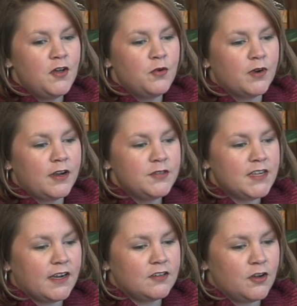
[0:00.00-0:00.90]
when I was
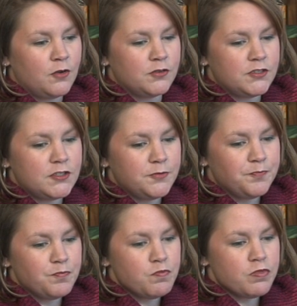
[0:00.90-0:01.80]
diagnosed,
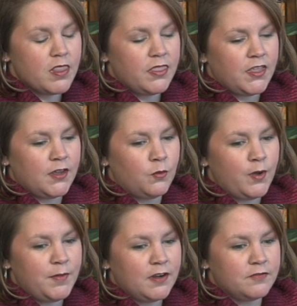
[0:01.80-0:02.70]
the
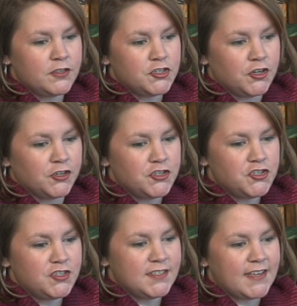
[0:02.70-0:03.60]
women of the
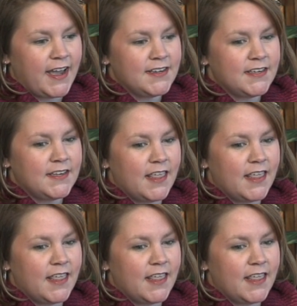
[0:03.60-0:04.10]
church decided